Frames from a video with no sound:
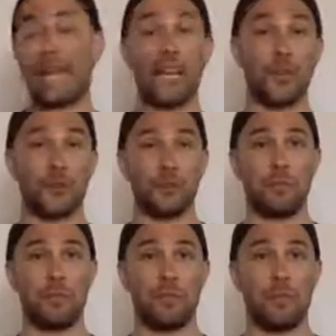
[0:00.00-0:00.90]

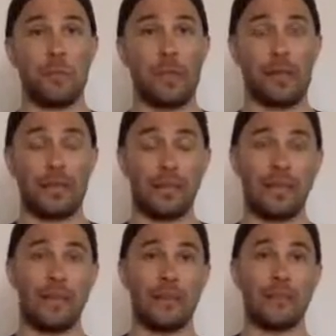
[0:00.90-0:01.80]
airs that move in the body.
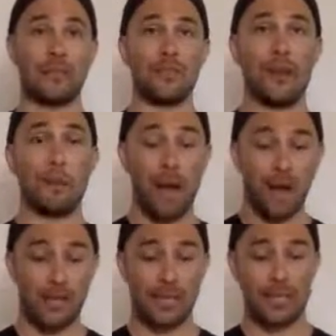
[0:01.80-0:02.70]
And
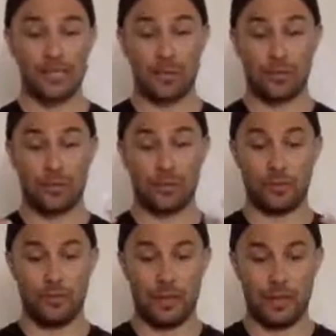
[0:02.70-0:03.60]
apana is sort
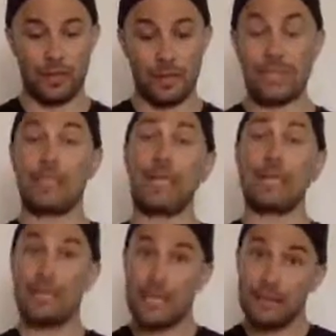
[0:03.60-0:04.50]
of the
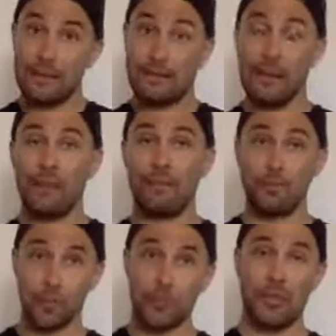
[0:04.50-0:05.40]
descending
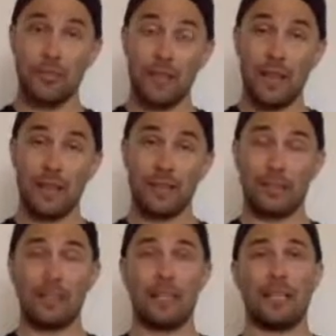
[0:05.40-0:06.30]
version of that.
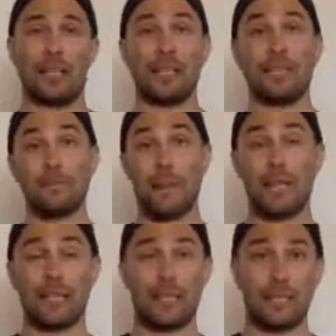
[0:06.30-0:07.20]
And
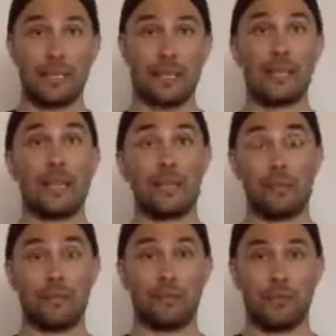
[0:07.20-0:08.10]
samana is a
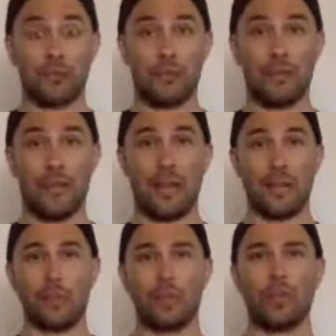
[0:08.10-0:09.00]
centering version of that.
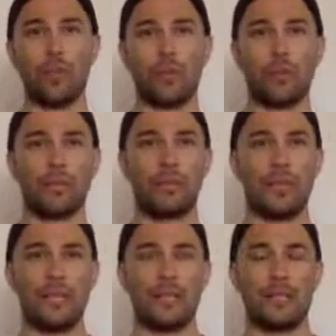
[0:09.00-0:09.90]
We're going to work with
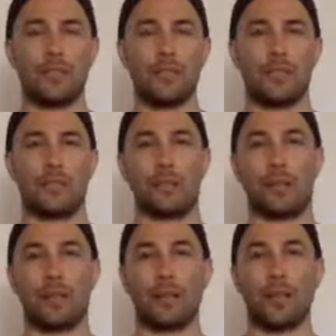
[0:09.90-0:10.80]
these just as
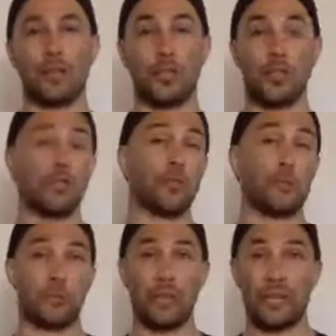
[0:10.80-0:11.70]
a gentle
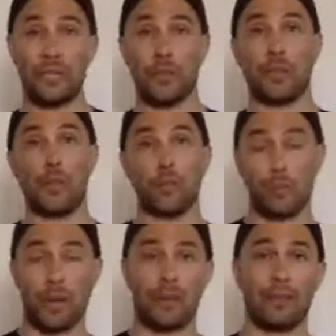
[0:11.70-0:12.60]
kriya with our
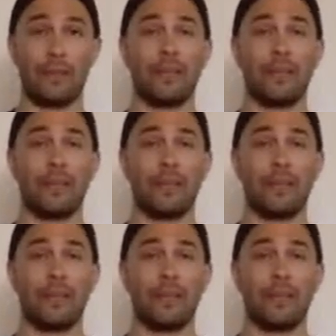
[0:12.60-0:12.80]
breath